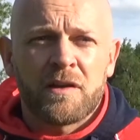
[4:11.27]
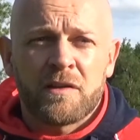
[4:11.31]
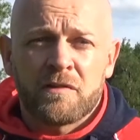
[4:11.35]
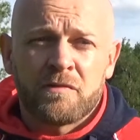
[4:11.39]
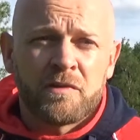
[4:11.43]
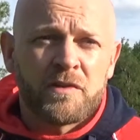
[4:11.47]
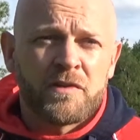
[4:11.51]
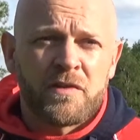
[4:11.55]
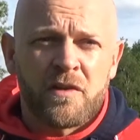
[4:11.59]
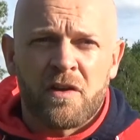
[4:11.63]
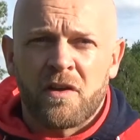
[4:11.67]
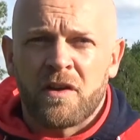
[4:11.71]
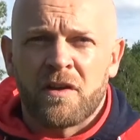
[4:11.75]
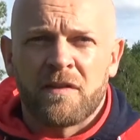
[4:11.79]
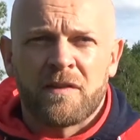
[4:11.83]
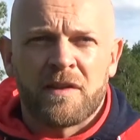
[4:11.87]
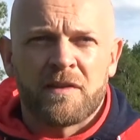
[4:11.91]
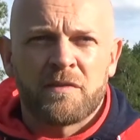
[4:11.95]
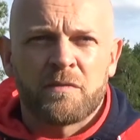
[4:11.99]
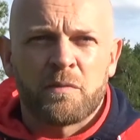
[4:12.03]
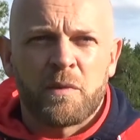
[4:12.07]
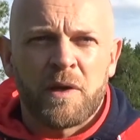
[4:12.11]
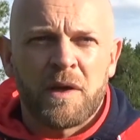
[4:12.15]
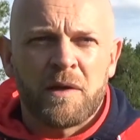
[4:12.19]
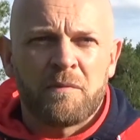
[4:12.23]
It's returning
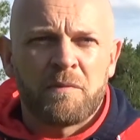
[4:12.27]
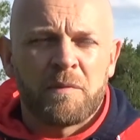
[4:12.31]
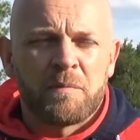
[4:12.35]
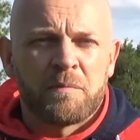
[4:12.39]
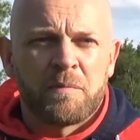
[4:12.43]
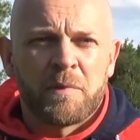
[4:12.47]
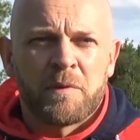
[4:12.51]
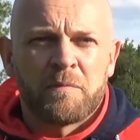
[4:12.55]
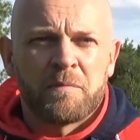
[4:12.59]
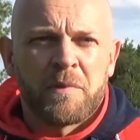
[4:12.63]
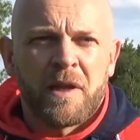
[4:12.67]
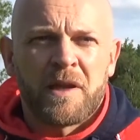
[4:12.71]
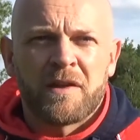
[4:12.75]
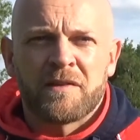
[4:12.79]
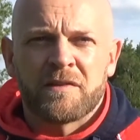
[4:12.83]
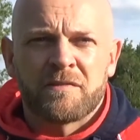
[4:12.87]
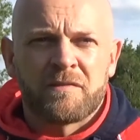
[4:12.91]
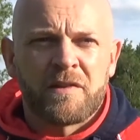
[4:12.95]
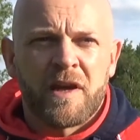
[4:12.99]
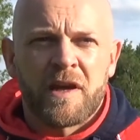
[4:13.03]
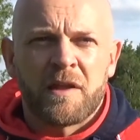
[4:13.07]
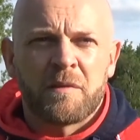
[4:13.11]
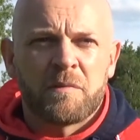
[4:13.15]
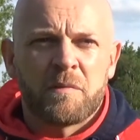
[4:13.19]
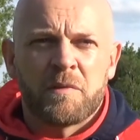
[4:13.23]
this week with players
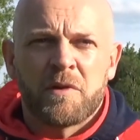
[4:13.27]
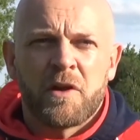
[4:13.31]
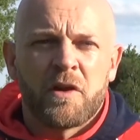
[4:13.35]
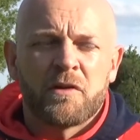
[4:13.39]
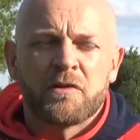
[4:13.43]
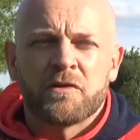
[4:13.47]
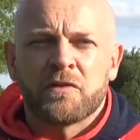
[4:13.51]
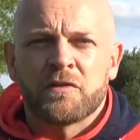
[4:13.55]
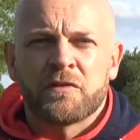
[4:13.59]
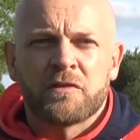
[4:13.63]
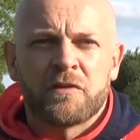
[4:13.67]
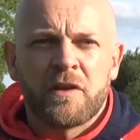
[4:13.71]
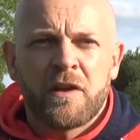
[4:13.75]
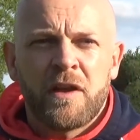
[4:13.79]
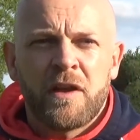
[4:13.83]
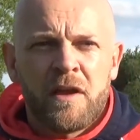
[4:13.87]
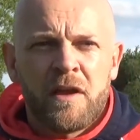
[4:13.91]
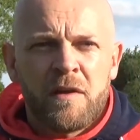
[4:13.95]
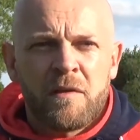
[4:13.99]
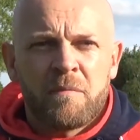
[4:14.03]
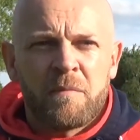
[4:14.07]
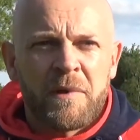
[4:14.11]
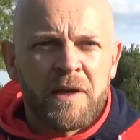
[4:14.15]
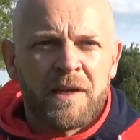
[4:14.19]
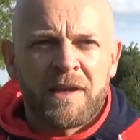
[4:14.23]
available. We're not just
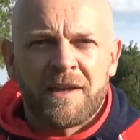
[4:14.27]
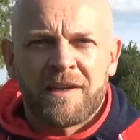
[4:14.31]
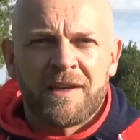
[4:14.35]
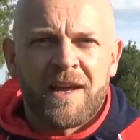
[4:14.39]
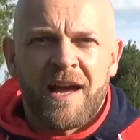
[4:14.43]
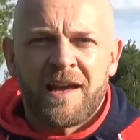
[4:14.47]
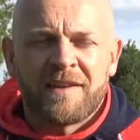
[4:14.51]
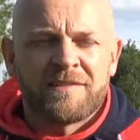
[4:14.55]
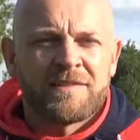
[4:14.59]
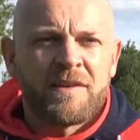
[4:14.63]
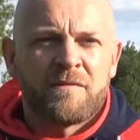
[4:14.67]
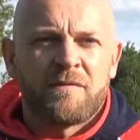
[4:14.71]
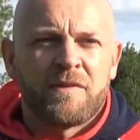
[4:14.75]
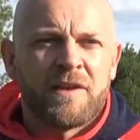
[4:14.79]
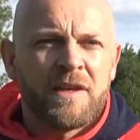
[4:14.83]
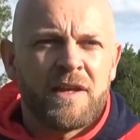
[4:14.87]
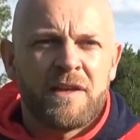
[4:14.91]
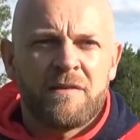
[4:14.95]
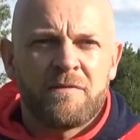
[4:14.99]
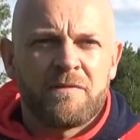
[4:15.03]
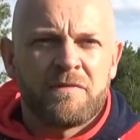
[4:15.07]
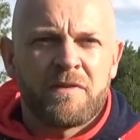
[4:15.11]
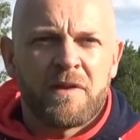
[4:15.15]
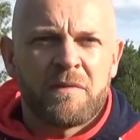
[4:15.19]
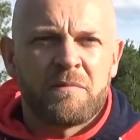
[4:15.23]
picking our 17
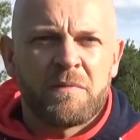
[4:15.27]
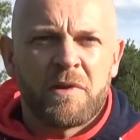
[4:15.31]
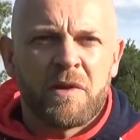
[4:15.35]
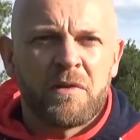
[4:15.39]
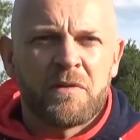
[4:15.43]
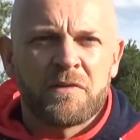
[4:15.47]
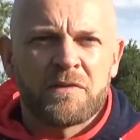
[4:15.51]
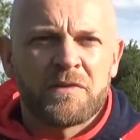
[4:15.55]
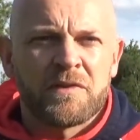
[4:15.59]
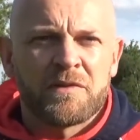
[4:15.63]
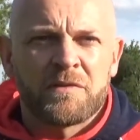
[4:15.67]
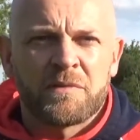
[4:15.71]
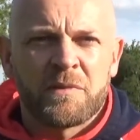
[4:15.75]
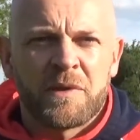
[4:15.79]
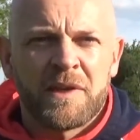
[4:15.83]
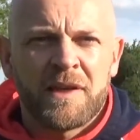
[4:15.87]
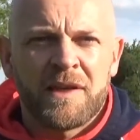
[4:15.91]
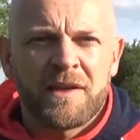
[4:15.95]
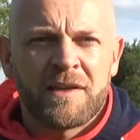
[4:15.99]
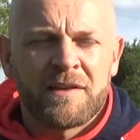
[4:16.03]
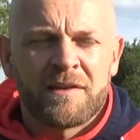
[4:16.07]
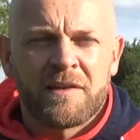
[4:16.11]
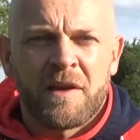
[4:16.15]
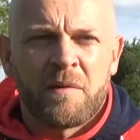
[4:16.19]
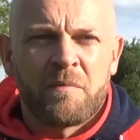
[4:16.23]
fit blokes this week
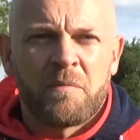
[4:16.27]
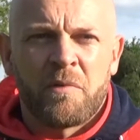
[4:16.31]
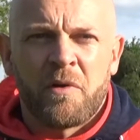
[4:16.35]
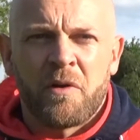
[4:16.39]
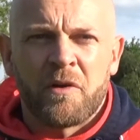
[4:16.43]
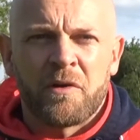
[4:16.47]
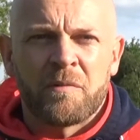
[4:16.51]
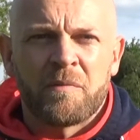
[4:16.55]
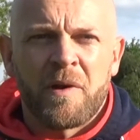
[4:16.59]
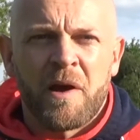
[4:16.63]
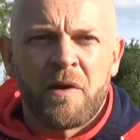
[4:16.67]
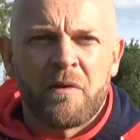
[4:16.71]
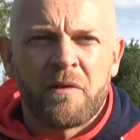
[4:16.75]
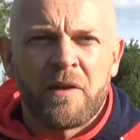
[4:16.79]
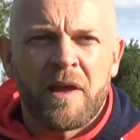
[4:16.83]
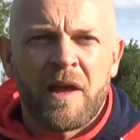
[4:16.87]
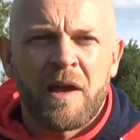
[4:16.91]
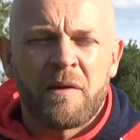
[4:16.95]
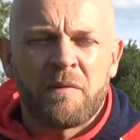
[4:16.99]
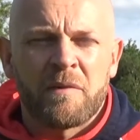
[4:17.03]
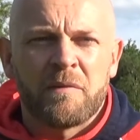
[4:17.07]
and putting them out there.